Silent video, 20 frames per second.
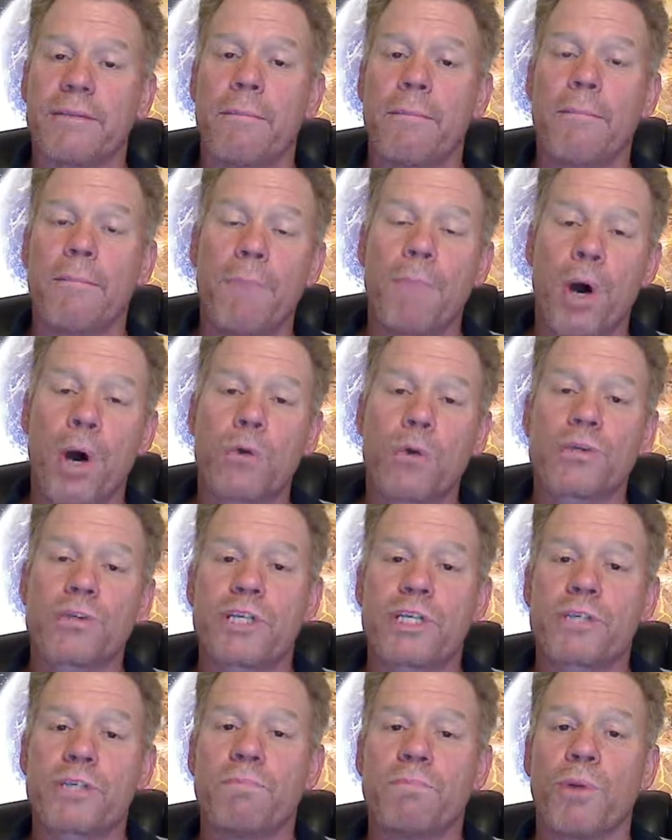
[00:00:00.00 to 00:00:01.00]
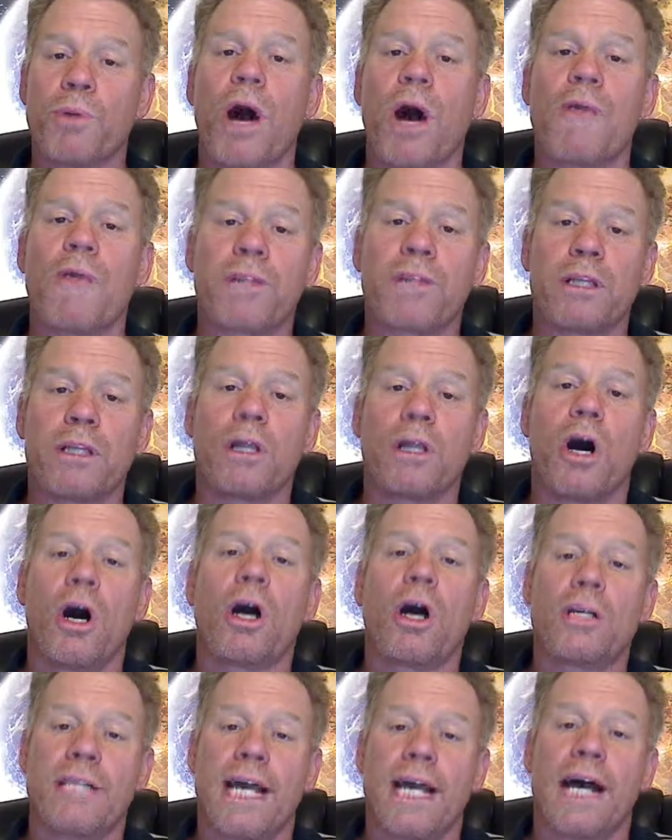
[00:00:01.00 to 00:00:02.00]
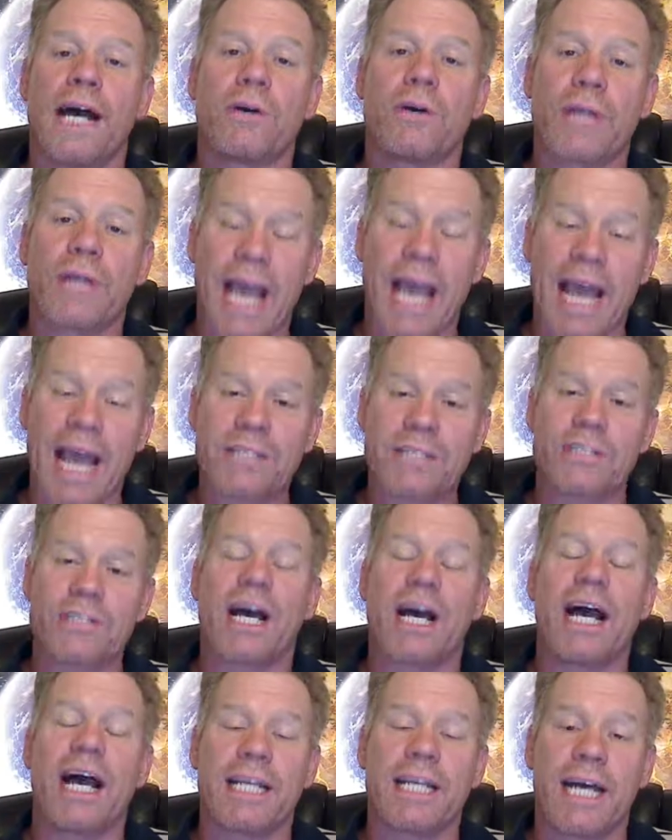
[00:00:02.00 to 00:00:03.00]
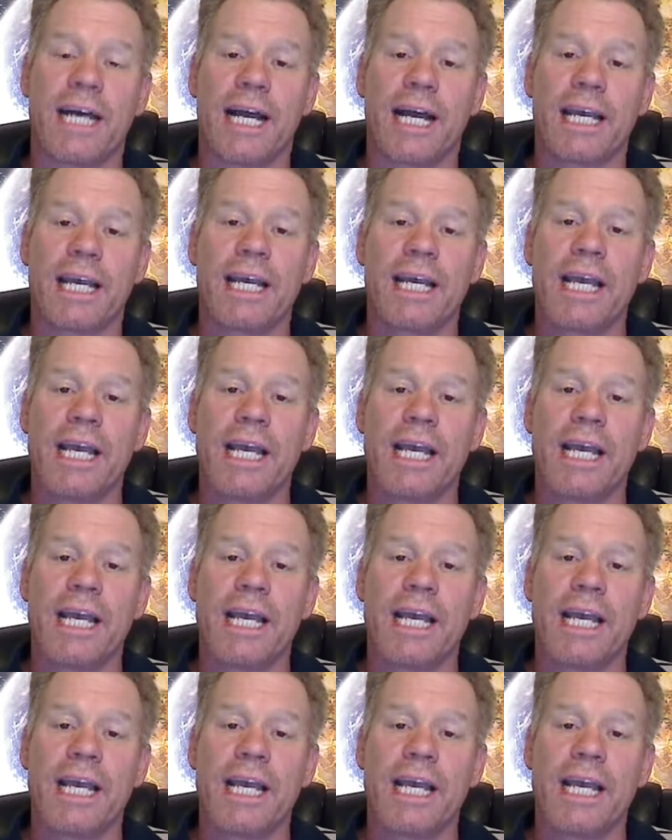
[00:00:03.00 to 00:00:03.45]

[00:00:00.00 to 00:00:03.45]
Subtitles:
Moses brought the law down at Sinai,